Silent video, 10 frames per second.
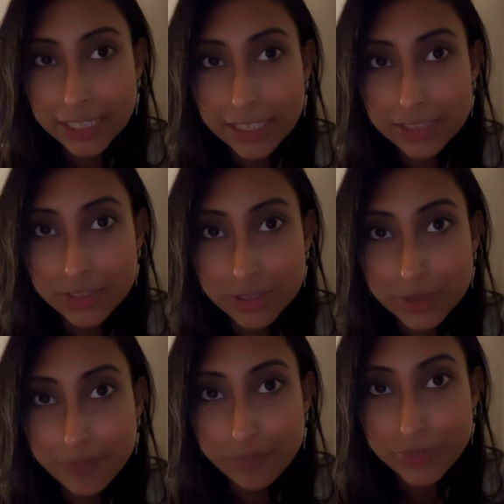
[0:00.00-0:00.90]
And
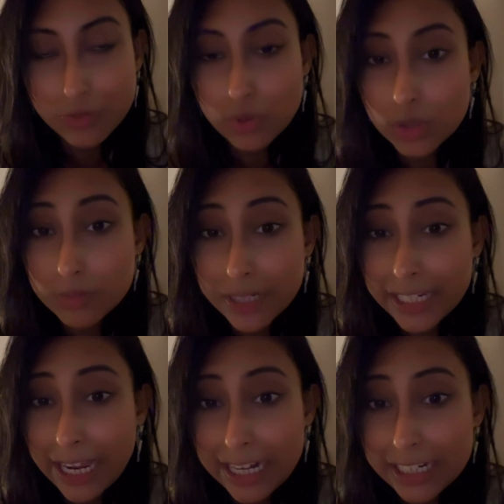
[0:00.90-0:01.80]
of course, my
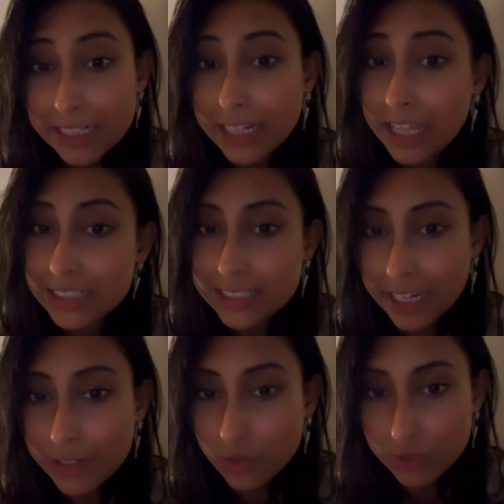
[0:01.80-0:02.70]
dad's
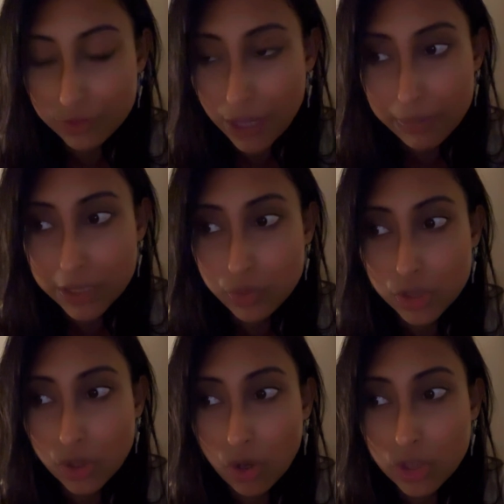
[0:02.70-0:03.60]
side of the family were
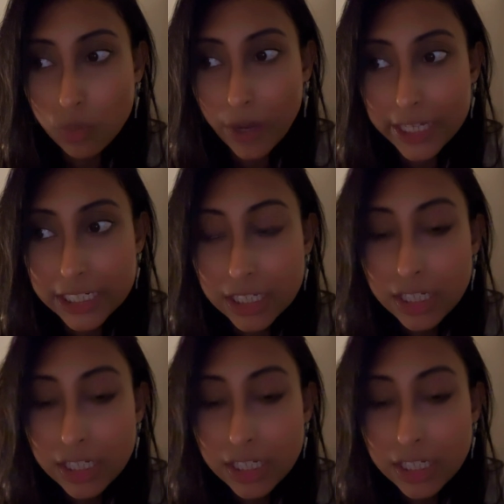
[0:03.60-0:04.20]
not quite